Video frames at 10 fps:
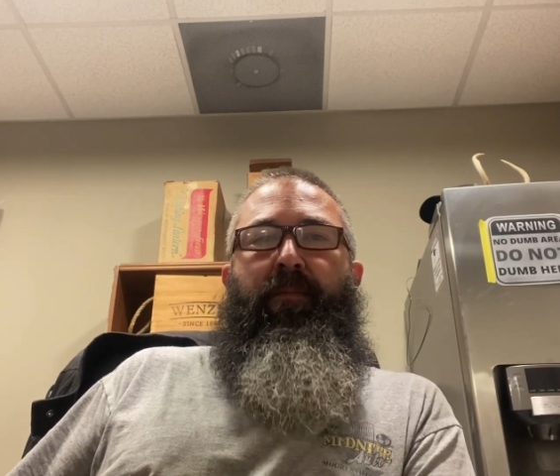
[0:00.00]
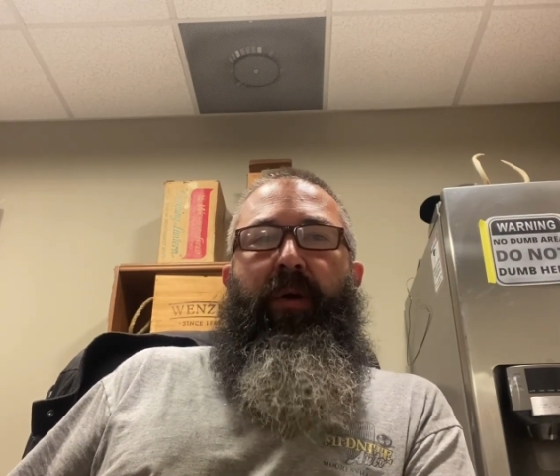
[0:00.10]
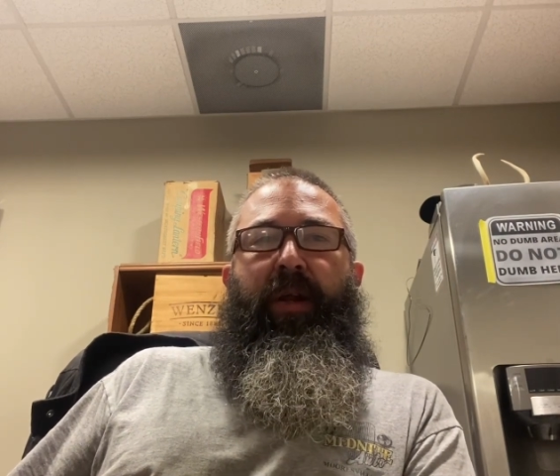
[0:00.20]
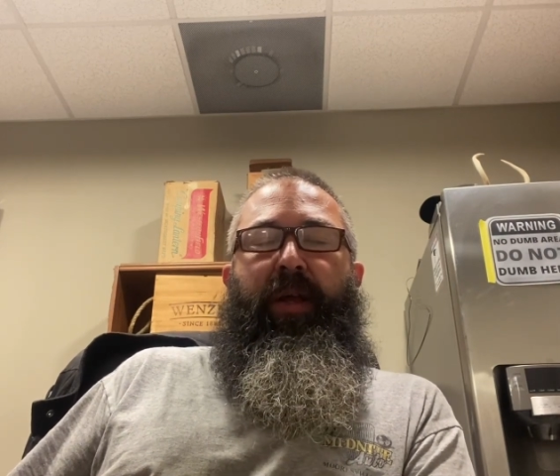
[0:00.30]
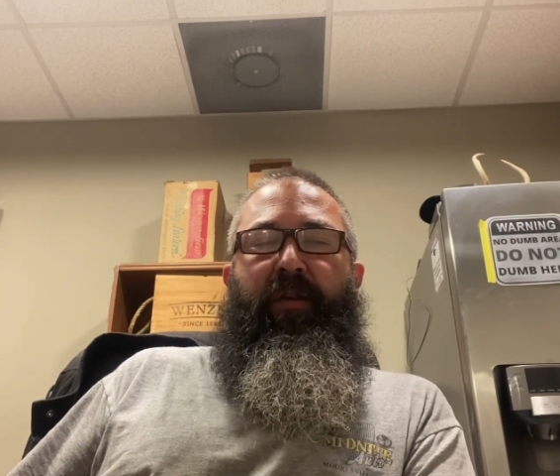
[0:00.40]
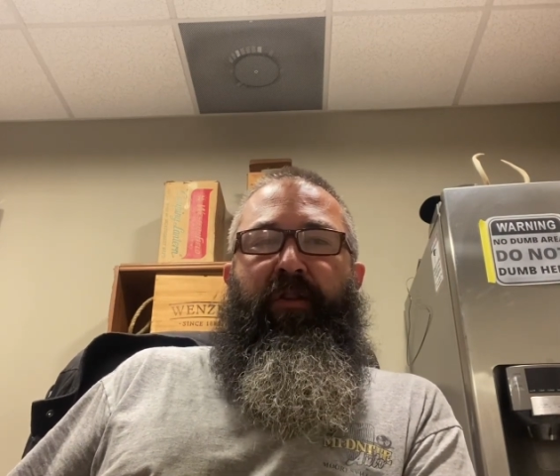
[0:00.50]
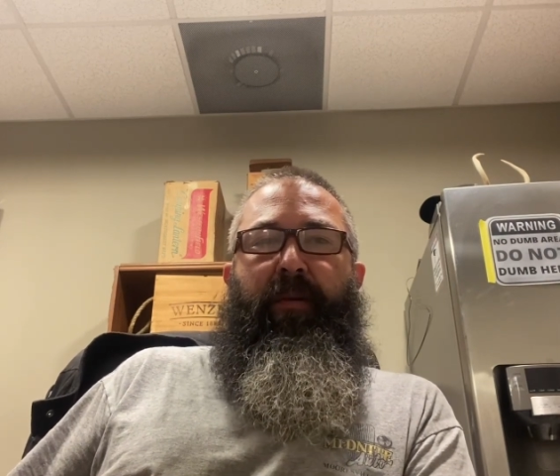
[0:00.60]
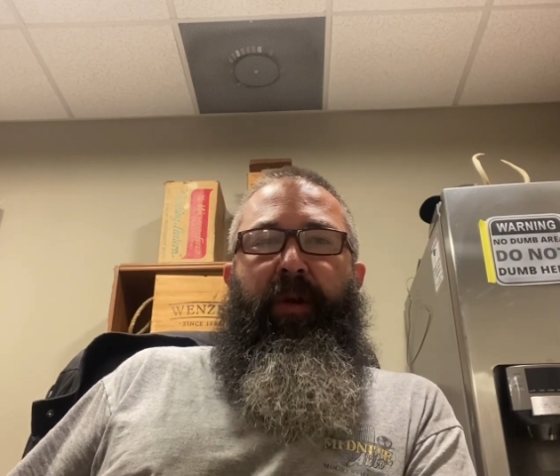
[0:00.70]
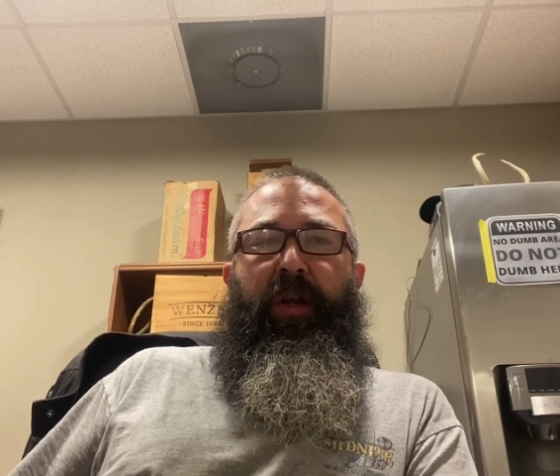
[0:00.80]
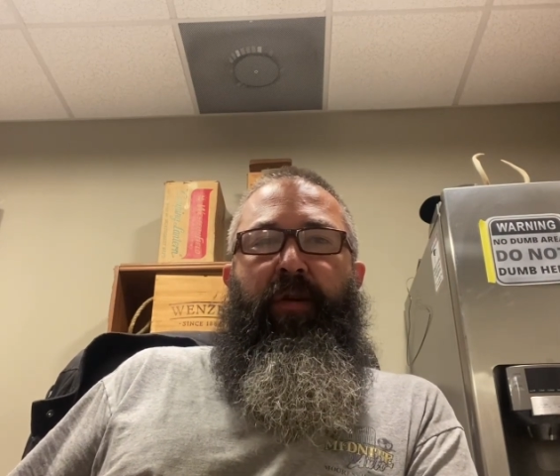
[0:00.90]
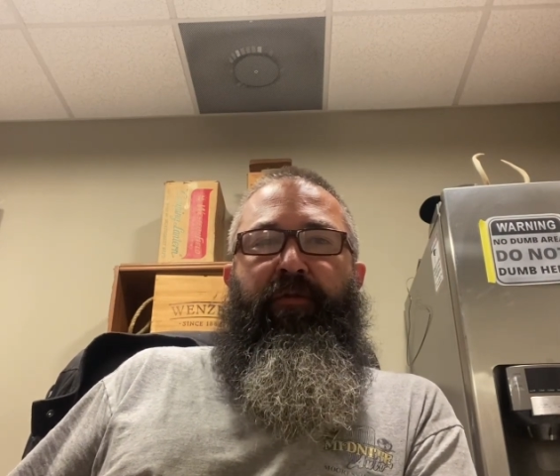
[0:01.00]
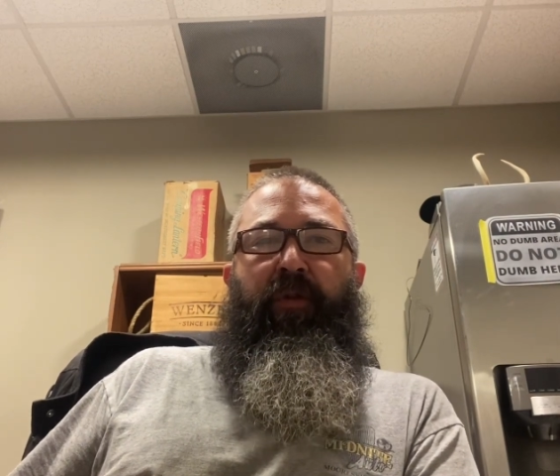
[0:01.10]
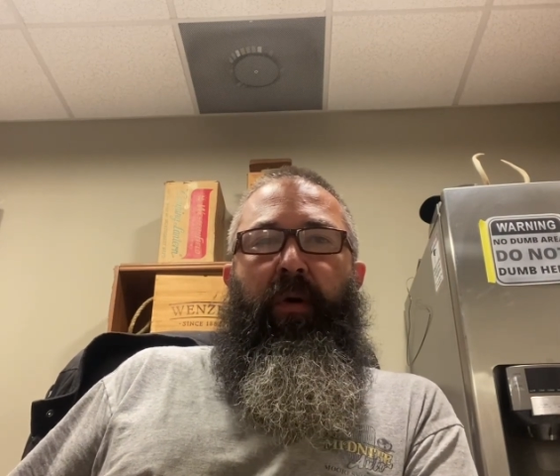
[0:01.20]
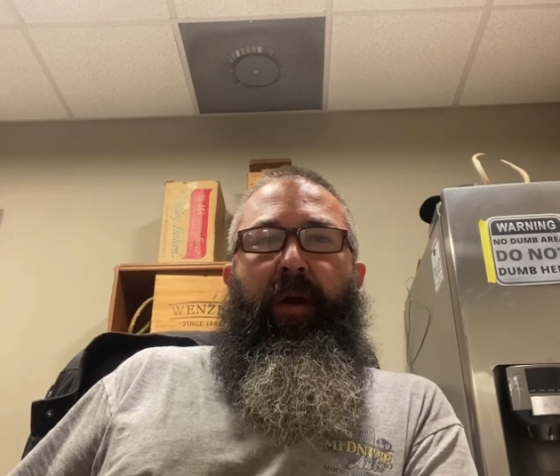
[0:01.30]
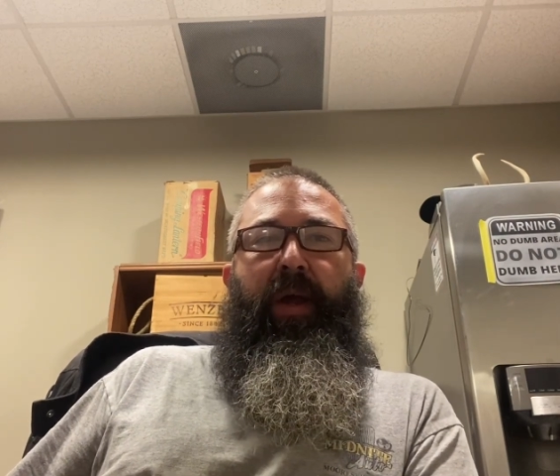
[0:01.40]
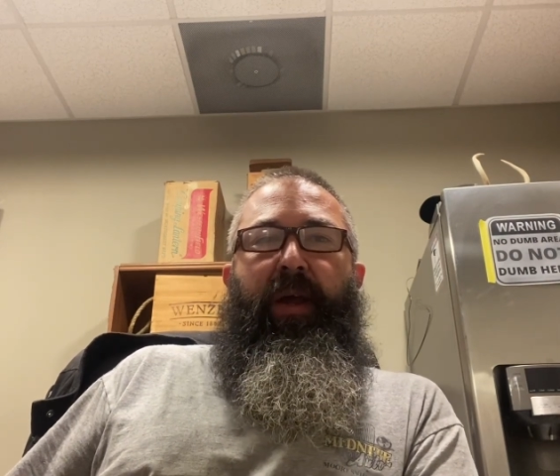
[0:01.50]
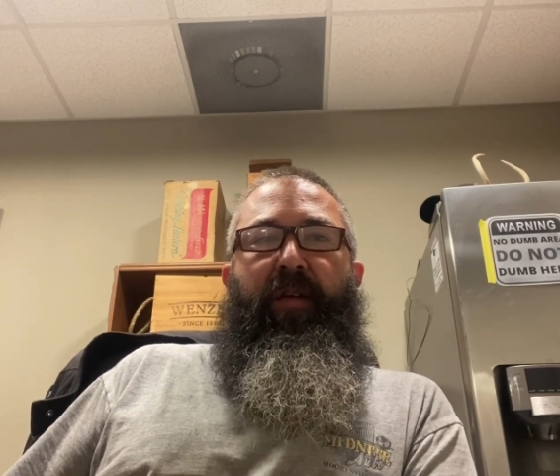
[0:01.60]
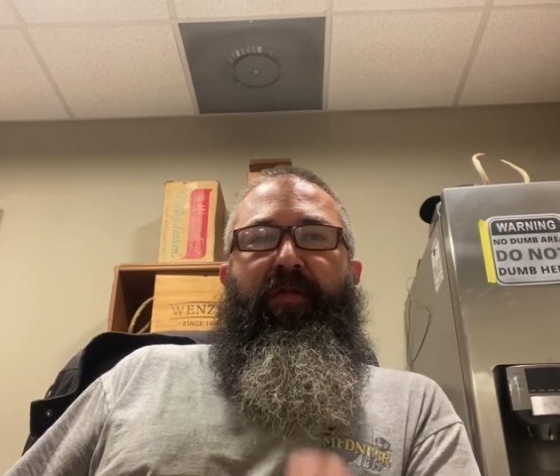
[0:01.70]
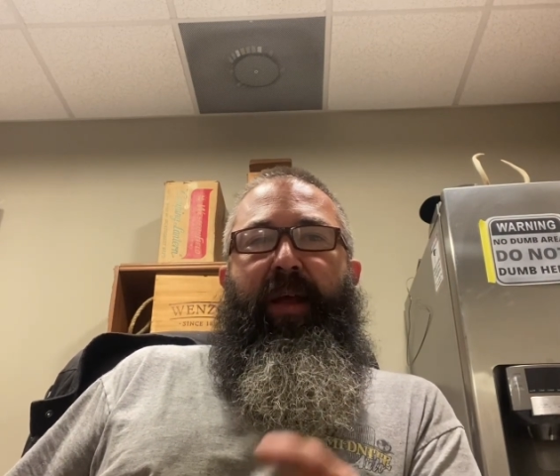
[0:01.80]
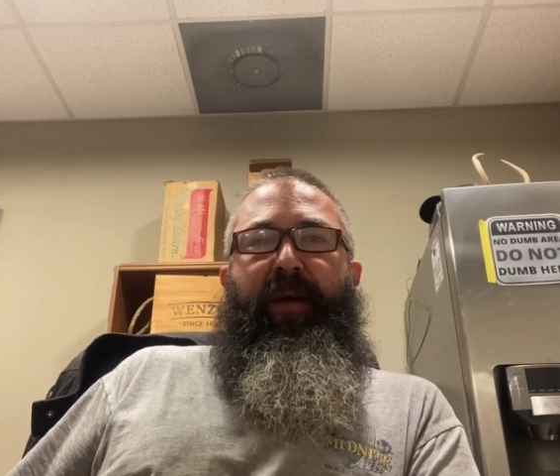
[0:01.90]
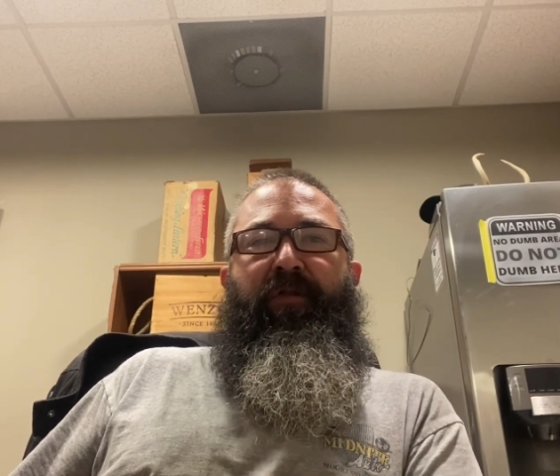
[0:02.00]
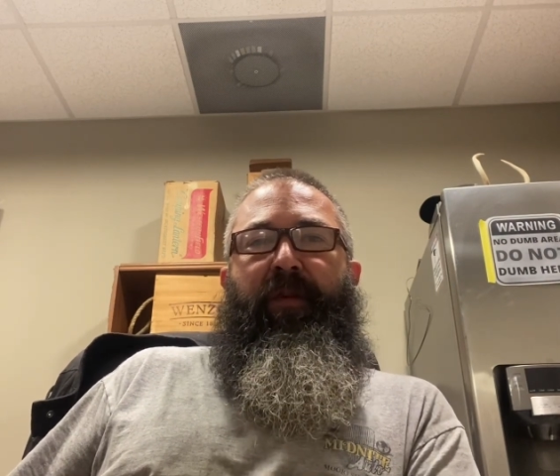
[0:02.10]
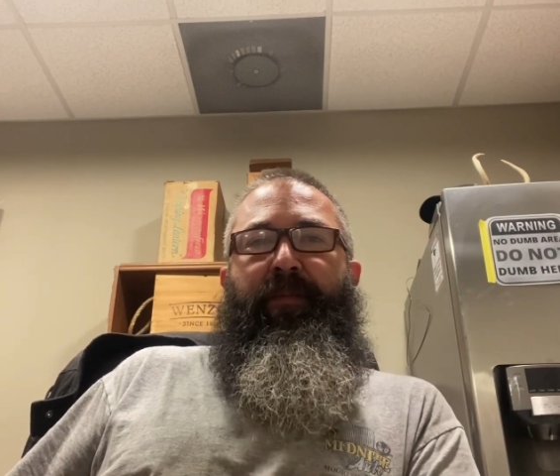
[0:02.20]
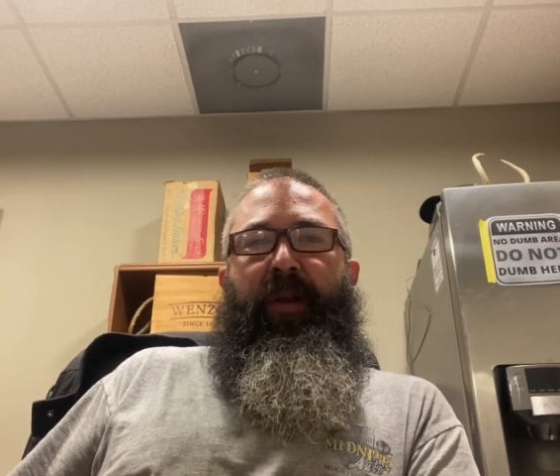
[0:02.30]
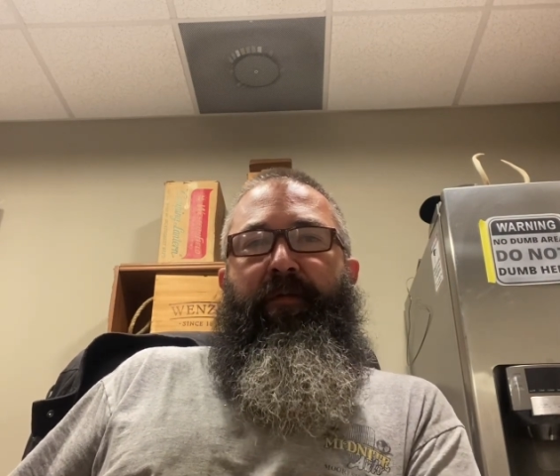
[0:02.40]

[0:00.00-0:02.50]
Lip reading: money is coming to you for, is to have something that